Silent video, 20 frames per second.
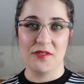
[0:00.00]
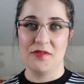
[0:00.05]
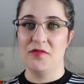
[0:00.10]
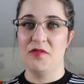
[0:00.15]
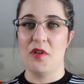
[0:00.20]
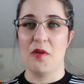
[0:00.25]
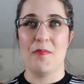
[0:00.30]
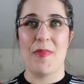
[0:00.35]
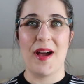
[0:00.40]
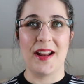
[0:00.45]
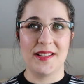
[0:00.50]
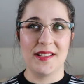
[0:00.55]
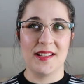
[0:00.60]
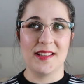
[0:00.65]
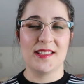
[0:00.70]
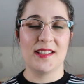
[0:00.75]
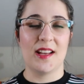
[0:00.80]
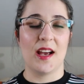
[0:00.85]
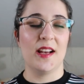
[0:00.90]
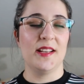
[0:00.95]
of
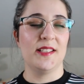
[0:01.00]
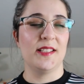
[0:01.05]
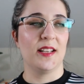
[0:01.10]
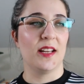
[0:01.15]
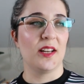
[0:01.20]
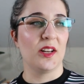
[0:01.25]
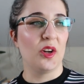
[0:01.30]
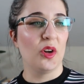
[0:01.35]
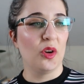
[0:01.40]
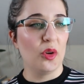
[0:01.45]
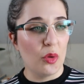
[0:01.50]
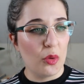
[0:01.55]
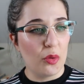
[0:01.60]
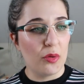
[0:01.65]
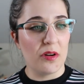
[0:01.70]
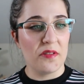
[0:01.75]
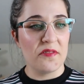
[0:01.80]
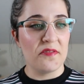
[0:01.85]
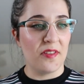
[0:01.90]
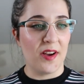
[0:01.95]
romanticizing and
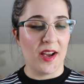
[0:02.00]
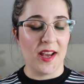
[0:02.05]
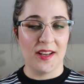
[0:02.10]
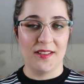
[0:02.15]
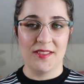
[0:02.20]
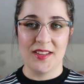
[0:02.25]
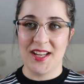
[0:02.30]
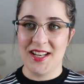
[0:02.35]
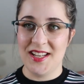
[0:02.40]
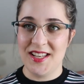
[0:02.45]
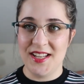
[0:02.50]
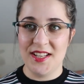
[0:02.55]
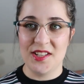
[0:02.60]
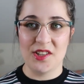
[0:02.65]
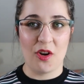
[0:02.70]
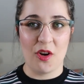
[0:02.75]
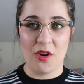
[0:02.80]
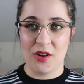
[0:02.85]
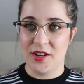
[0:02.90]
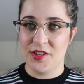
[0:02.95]
glorifying the
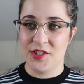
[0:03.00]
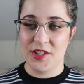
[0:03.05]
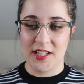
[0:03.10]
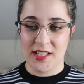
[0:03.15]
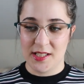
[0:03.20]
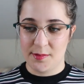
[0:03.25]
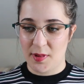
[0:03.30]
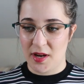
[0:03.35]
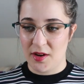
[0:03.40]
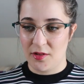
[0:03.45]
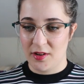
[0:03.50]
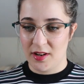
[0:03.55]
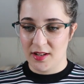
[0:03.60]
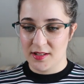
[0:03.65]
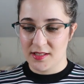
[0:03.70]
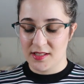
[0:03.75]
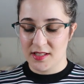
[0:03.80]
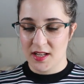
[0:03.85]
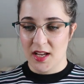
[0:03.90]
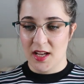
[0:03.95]
elite college
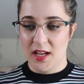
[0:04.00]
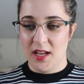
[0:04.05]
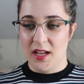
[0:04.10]
experience.